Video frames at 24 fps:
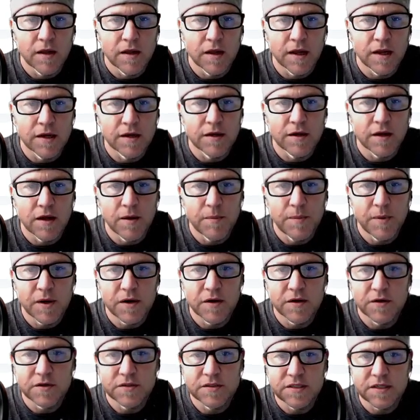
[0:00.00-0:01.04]
And up here,
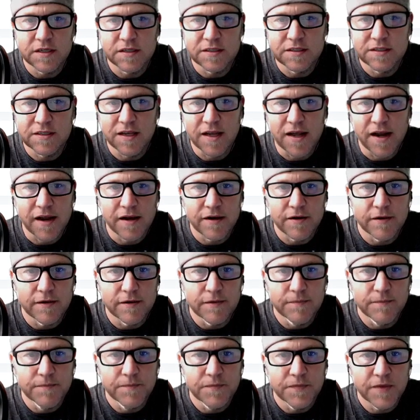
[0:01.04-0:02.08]
you'll see a
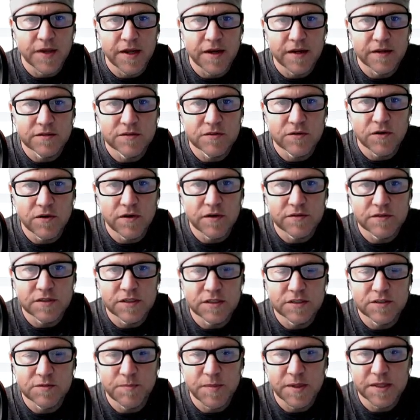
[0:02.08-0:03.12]
slider. And it sort of
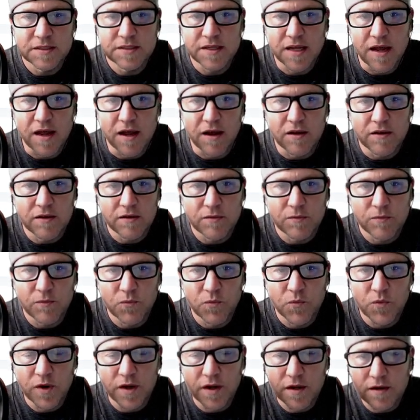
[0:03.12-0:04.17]
just spits out
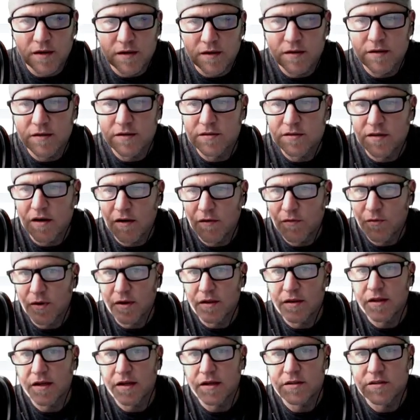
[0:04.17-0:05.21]
what the software
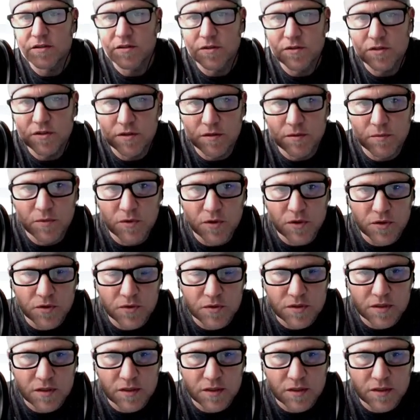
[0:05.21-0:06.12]
thinks you should use